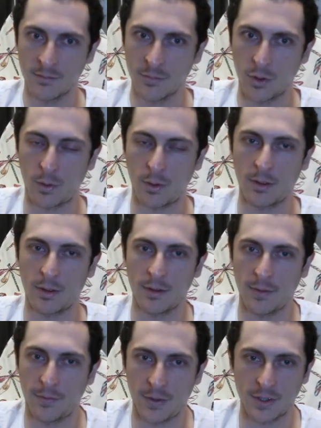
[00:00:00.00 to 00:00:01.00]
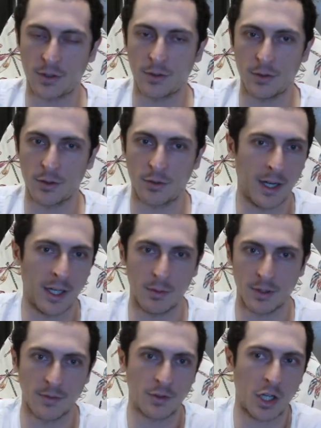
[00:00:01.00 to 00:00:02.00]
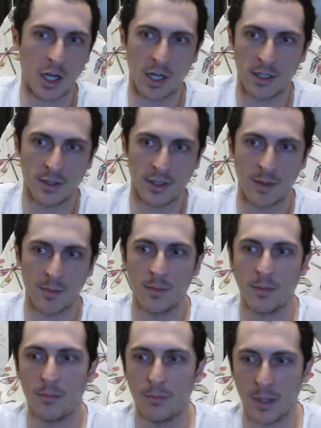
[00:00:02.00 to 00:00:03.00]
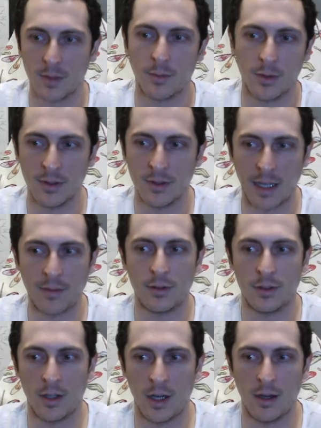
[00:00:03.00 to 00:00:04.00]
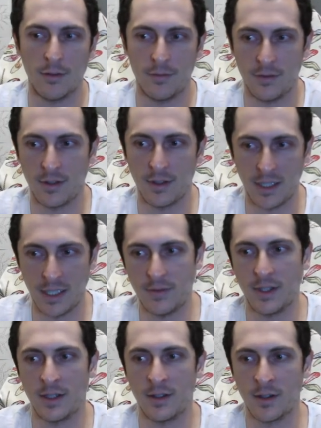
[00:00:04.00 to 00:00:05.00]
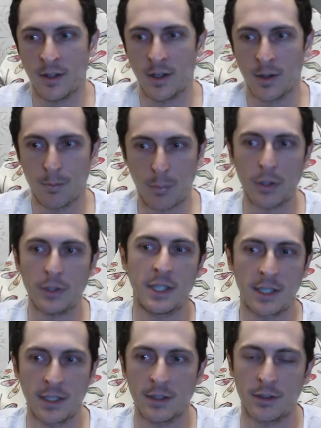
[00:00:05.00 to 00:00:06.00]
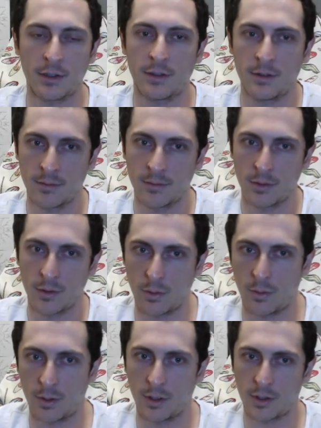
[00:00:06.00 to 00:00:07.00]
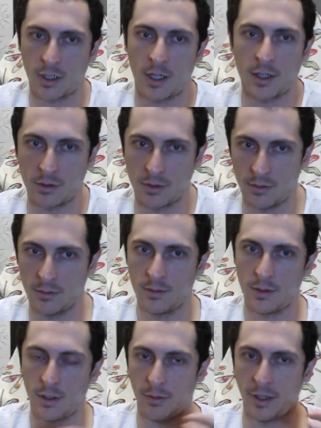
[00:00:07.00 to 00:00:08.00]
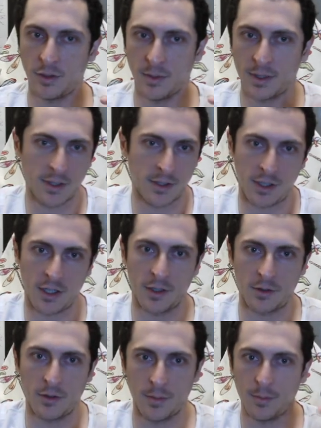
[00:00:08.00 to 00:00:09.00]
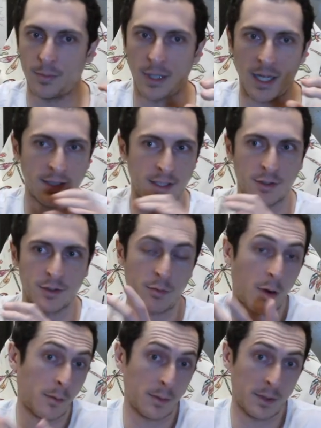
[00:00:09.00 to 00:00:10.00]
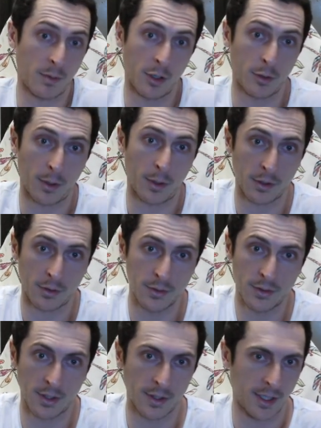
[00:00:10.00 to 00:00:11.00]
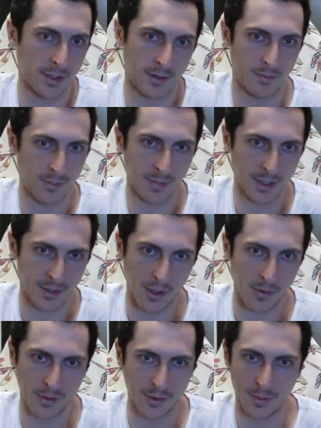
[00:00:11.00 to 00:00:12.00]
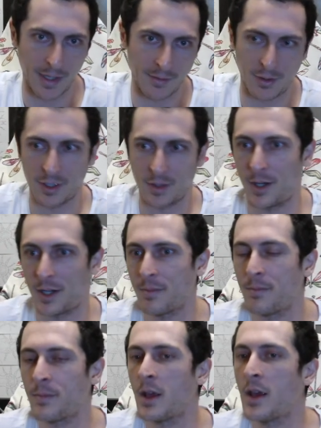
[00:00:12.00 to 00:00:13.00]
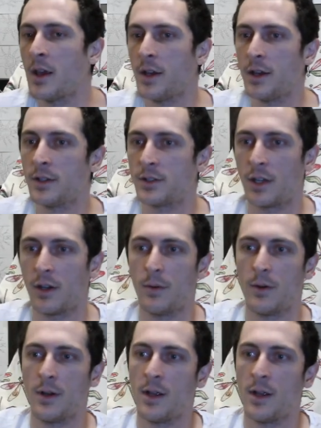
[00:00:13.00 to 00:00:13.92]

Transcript: or physical granules of chalk, some minimal level of even particular or conical arrangement, because a conical implies that there's probably smaller particles, unless it's a cone or whatever at the bottom. So